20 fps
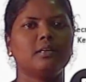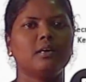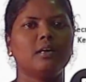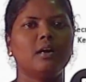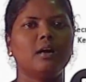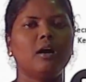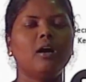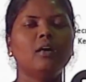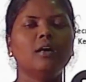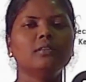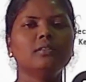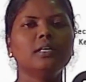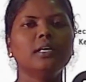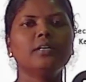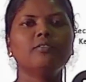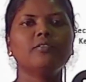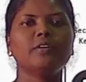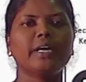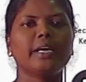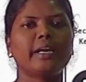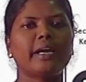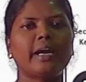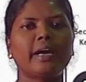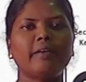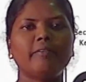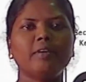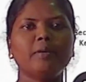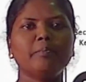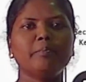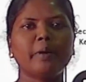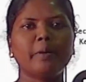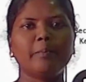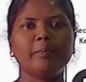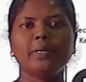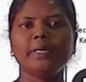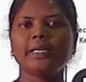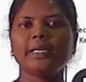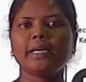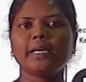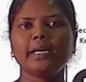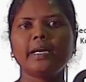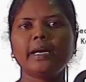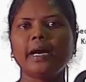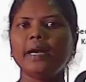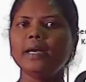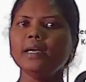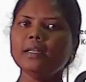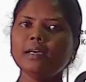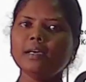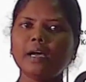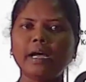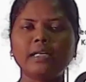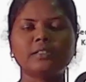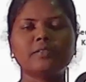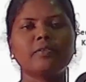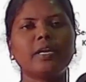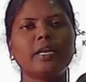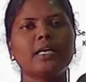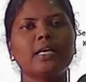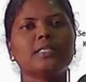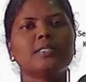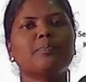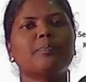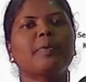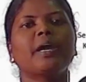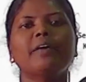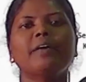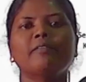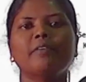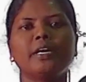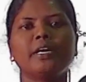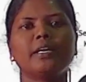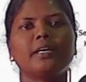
That is called as a asymmetric key cryptography.